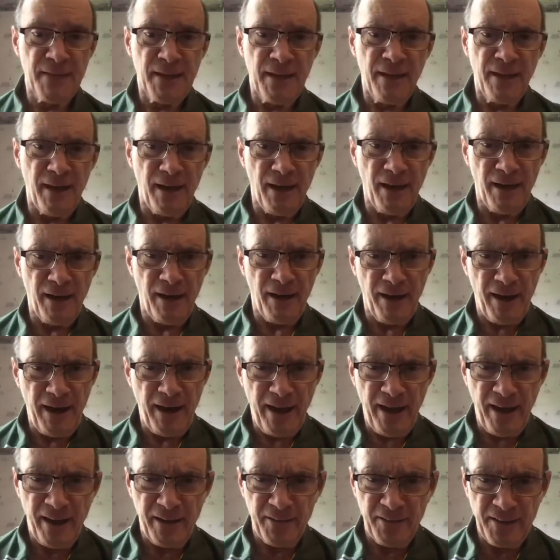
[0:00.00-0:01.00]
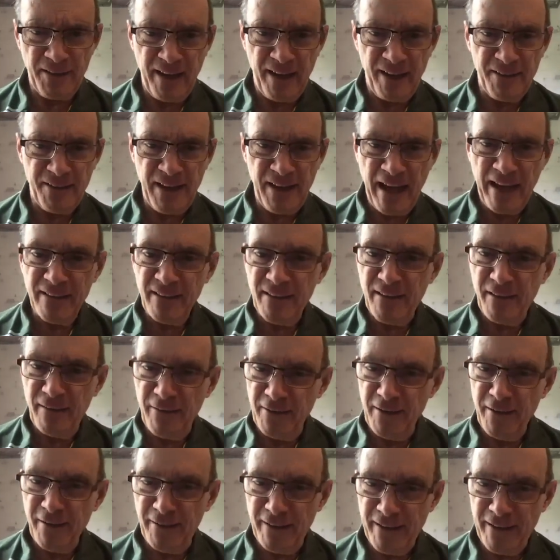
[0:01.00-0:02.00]
That
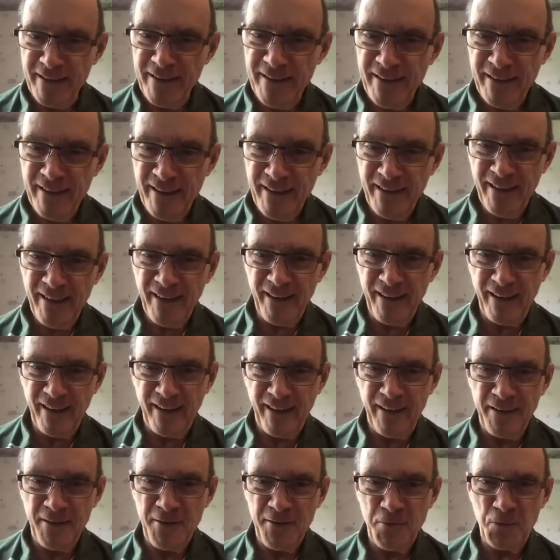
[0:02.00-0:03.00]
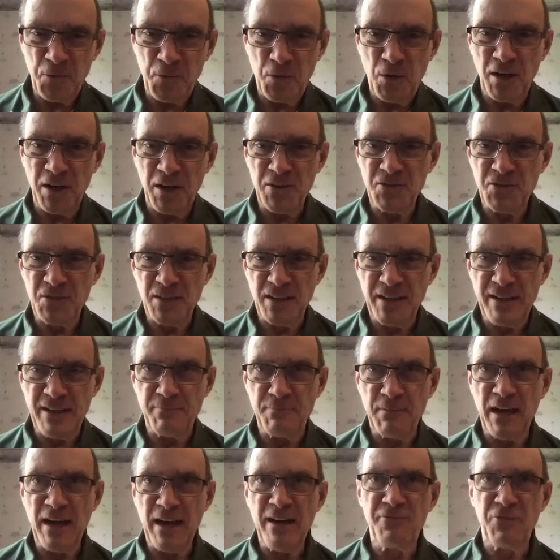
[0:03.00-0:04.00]
clearly was, in
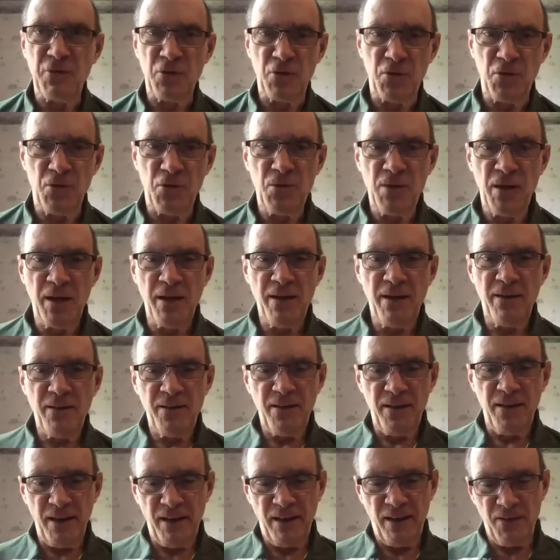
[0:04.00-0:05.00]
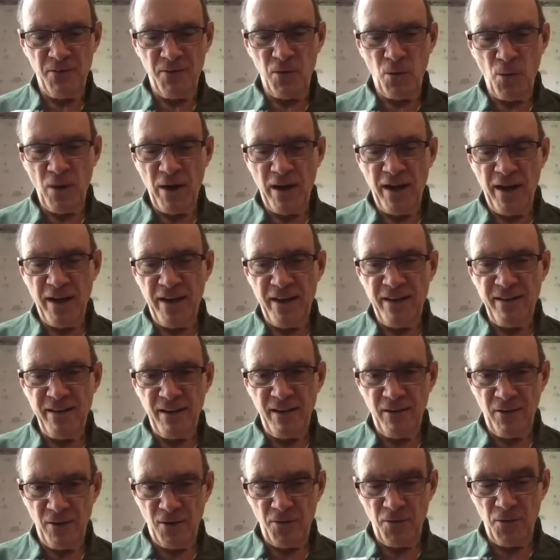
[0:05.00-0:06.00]
my view, the way
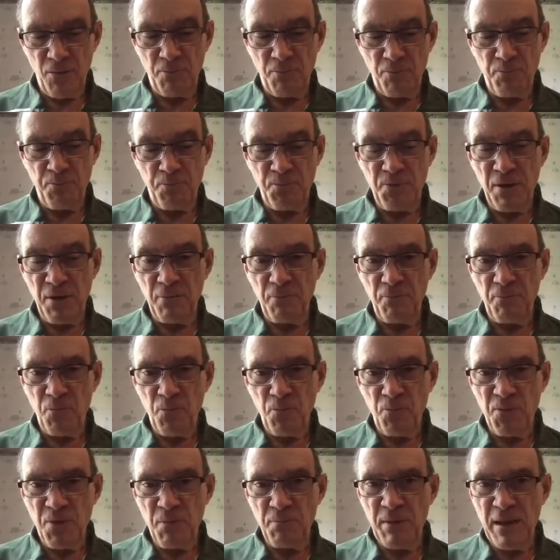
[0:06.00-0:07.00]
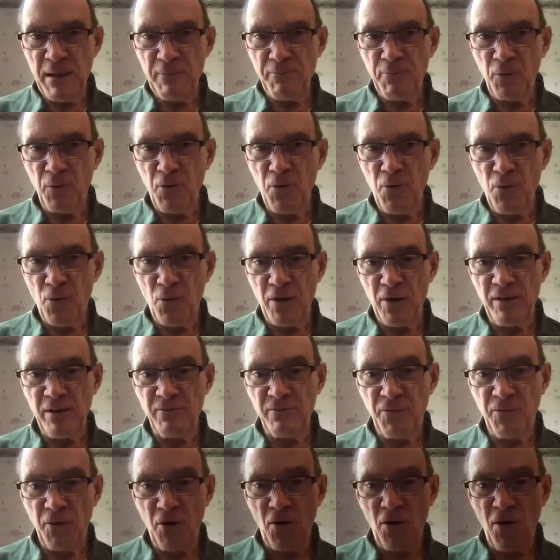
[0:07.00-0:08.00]
or the people who were
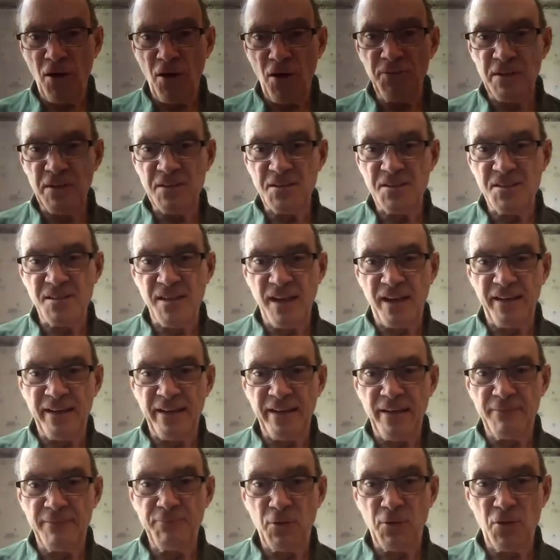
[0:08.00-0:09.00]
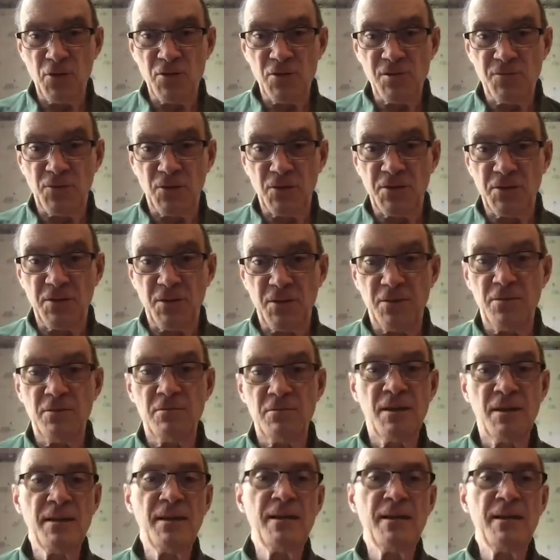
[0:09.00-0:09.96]
involved in setting up GUCCIFER 2